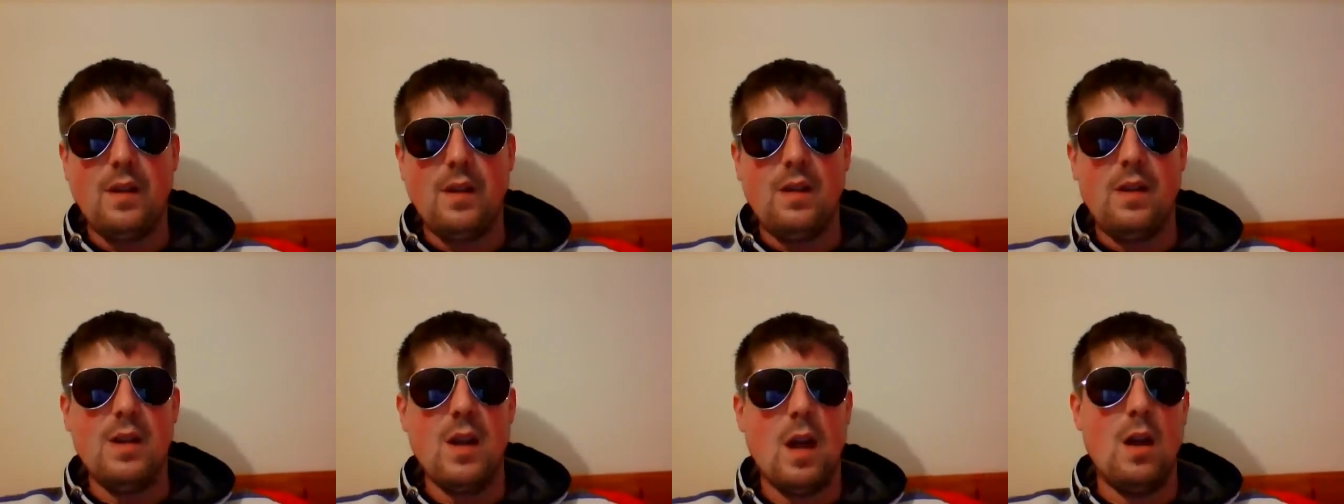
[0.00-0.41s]

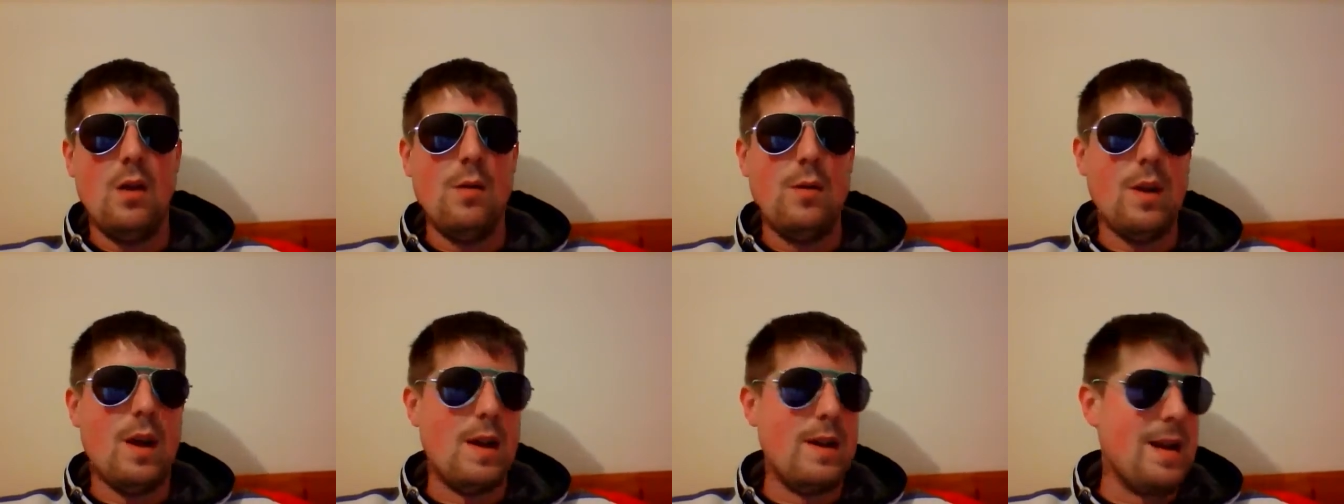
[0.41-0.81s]
You
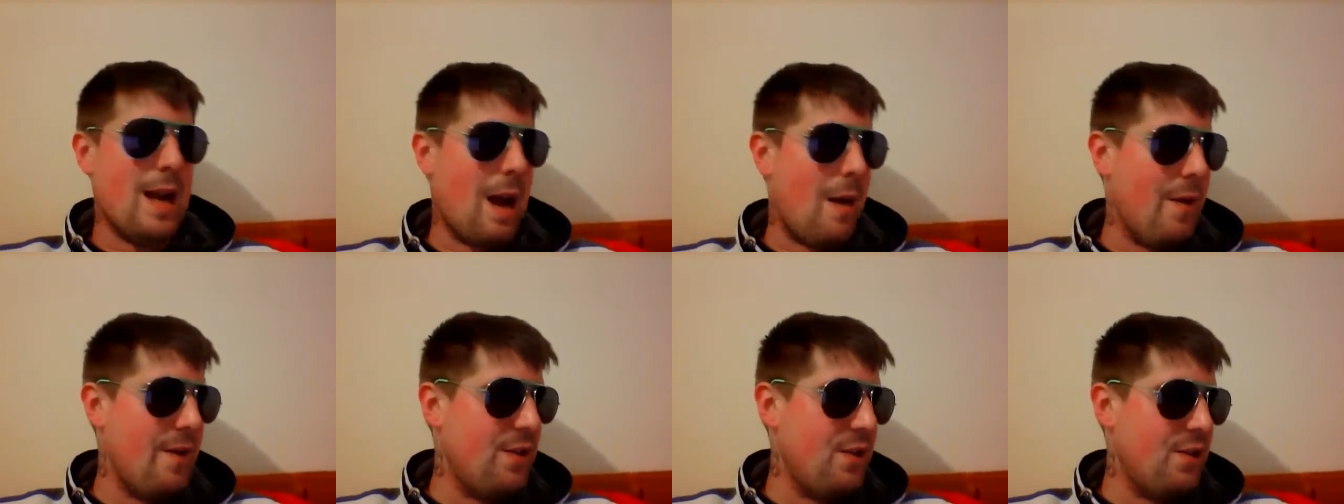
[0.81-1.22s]
know,
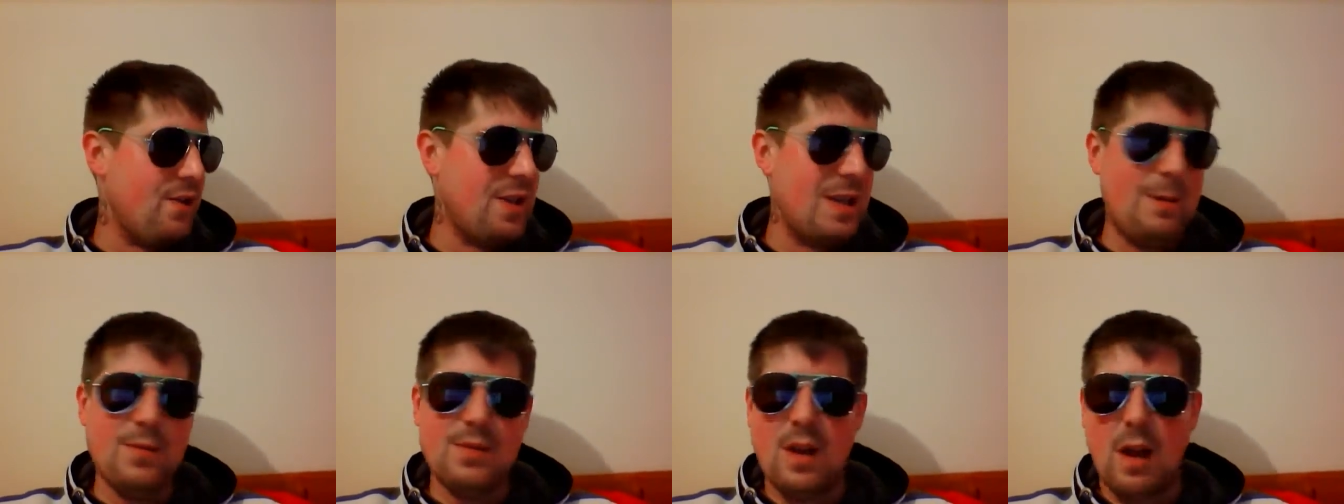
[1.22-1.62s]
now it just
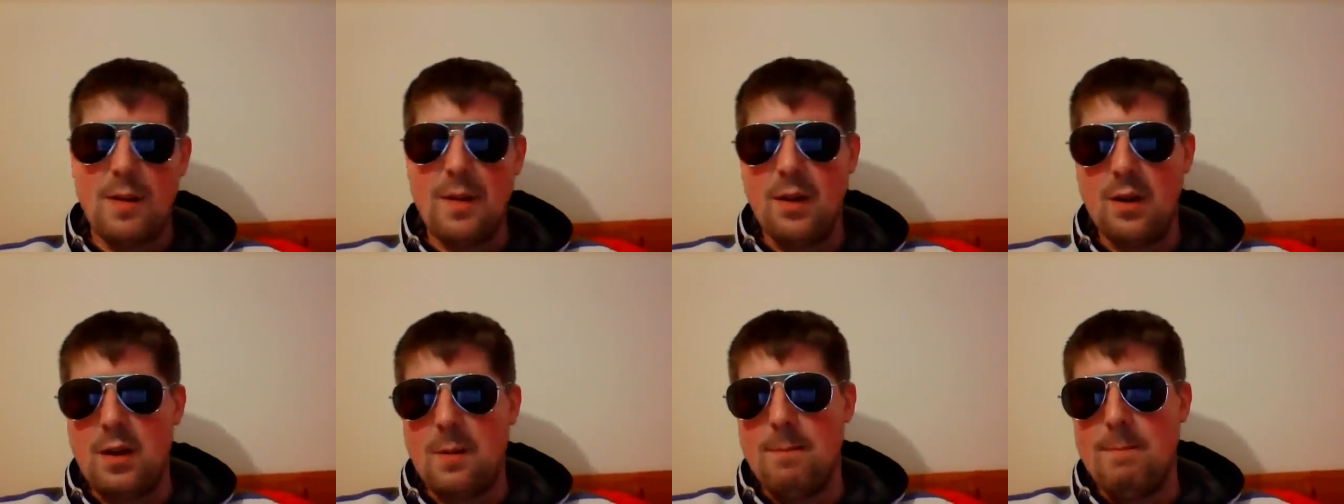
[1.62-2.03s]
seems like
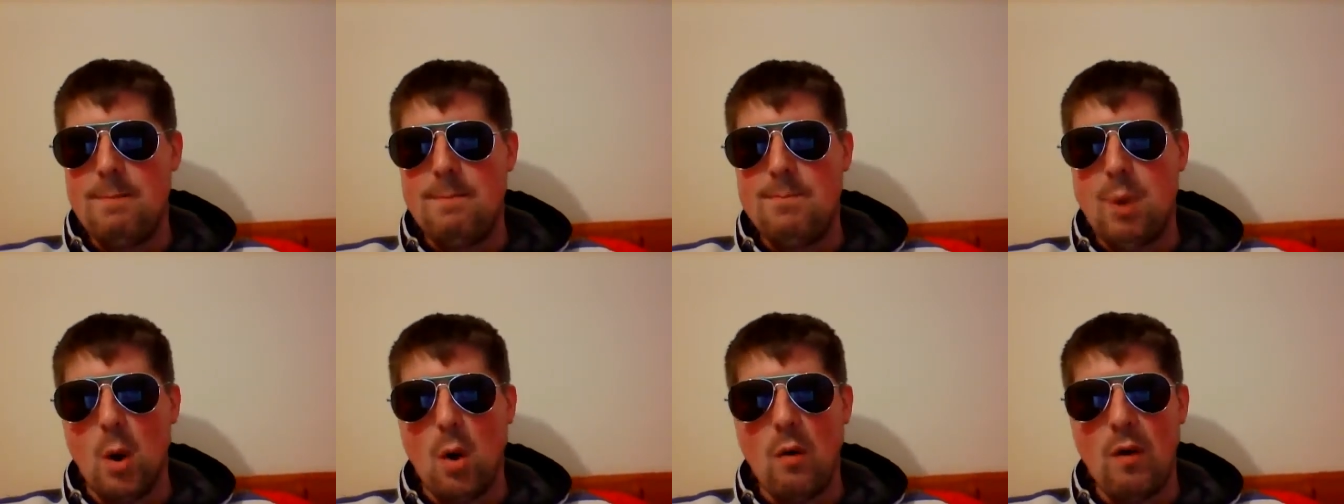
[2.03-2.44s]
they're going to
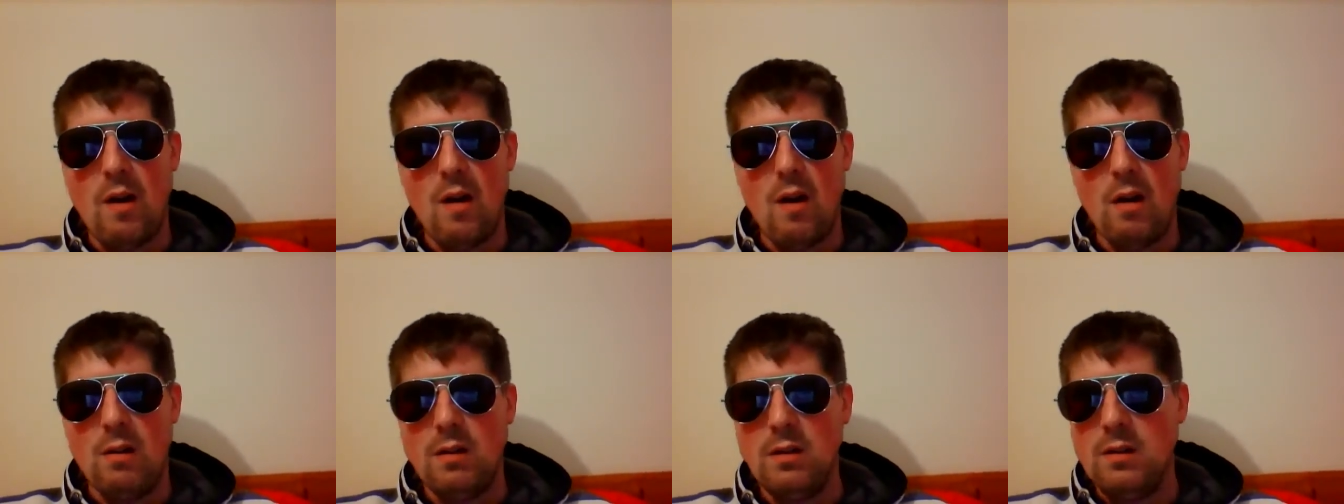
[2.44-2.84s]
bore
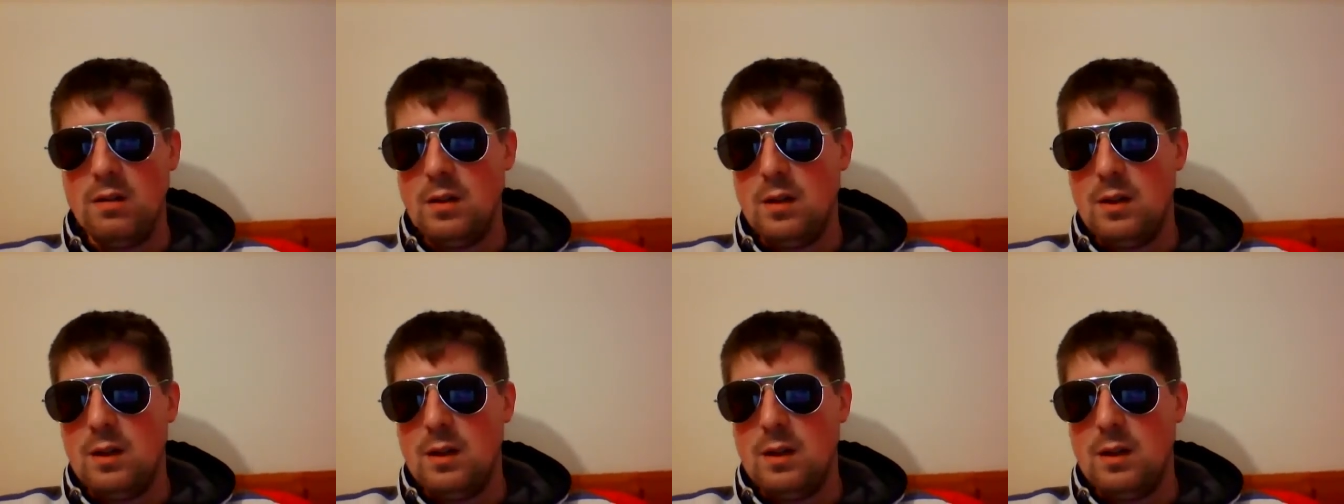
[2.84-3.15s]
it on.